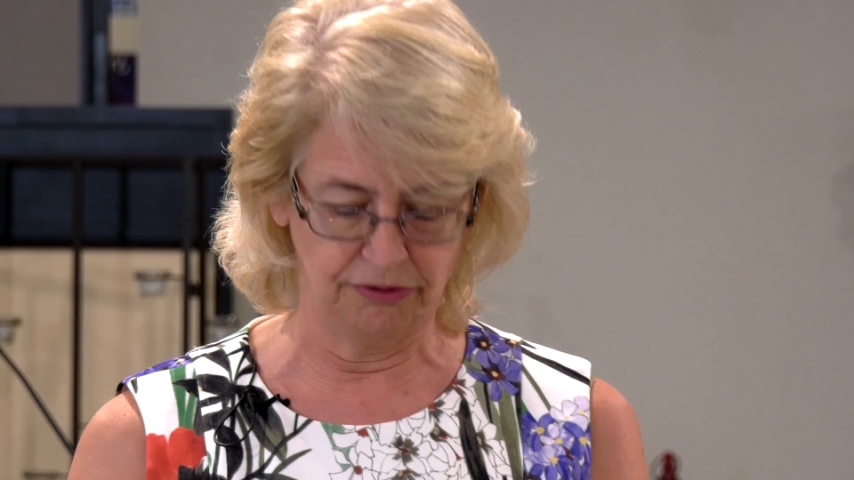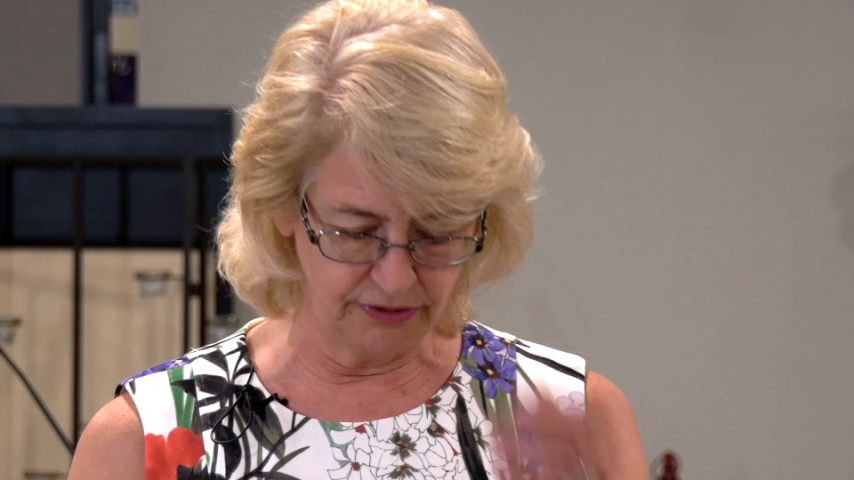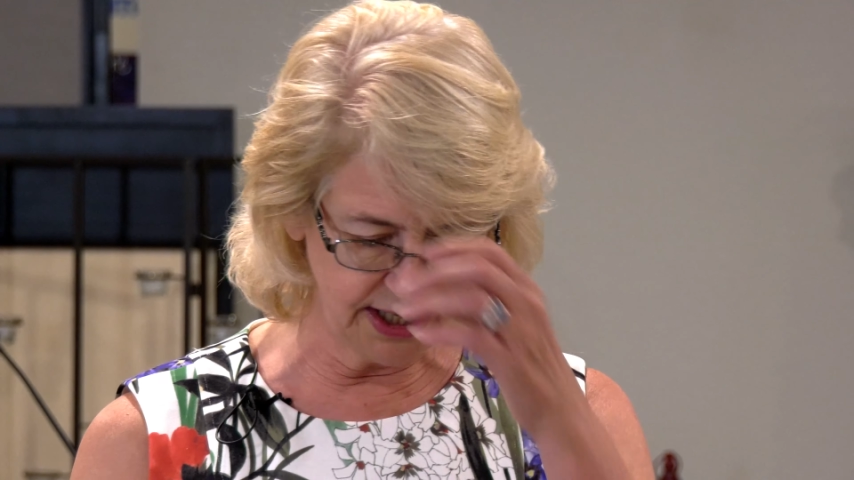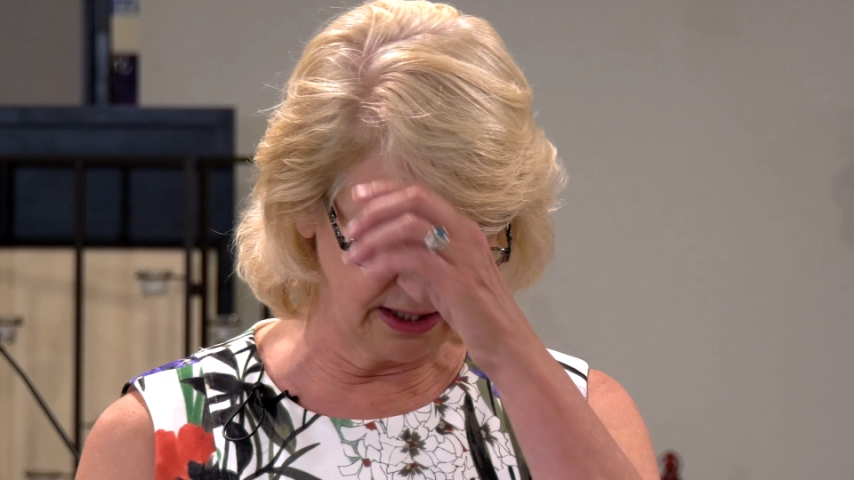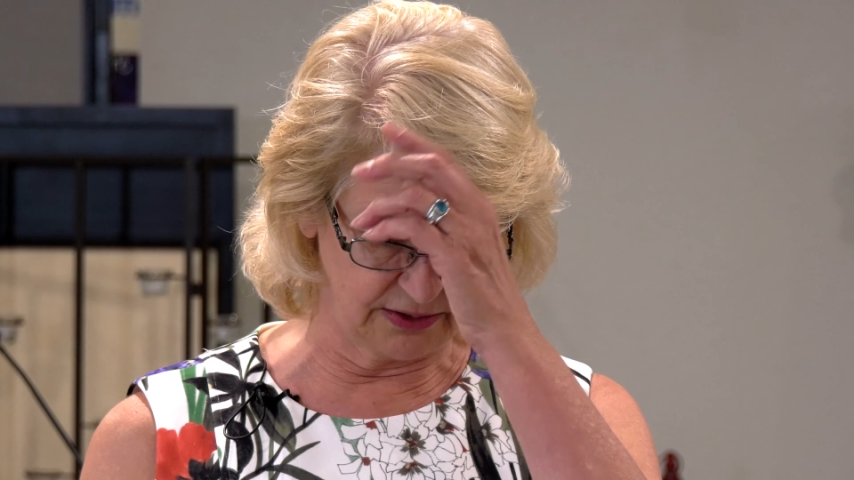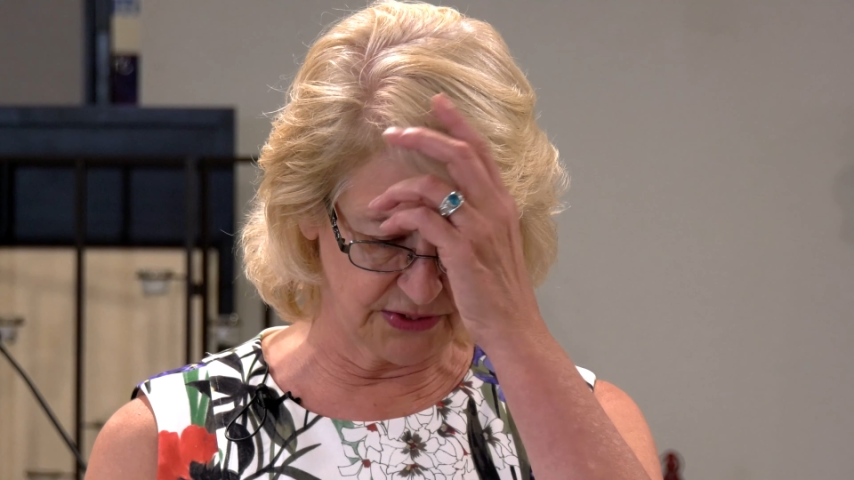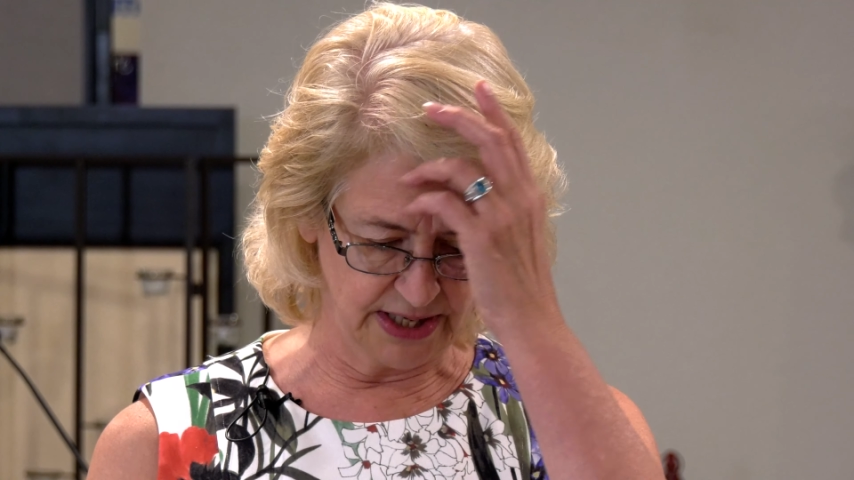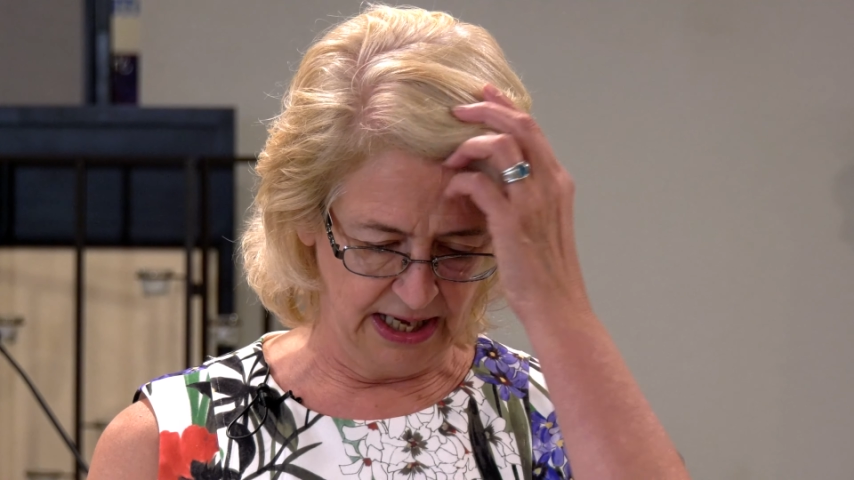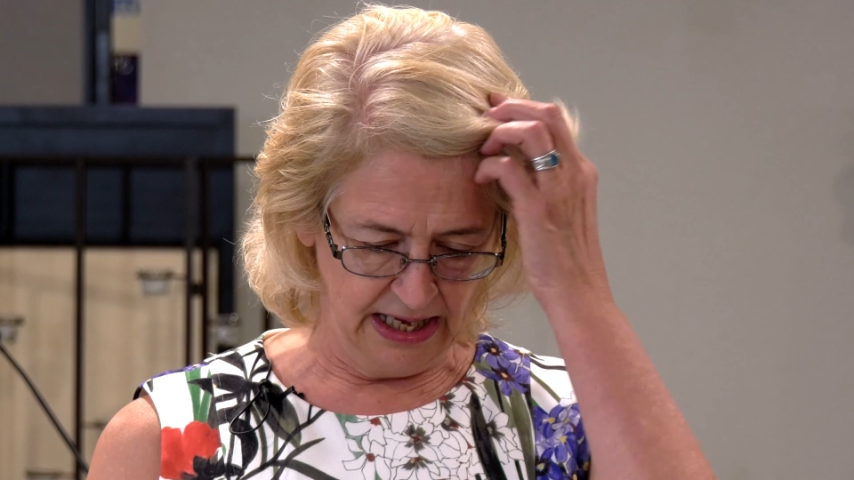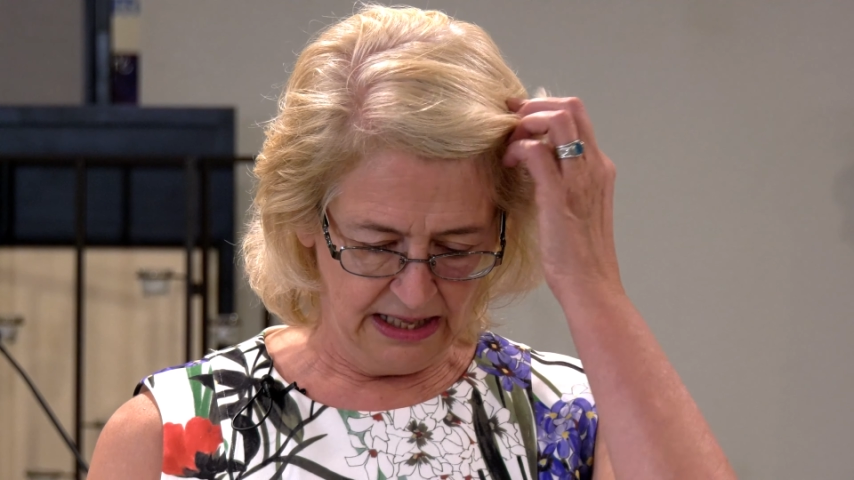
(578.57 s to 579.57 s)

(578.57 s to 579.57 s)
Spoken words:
things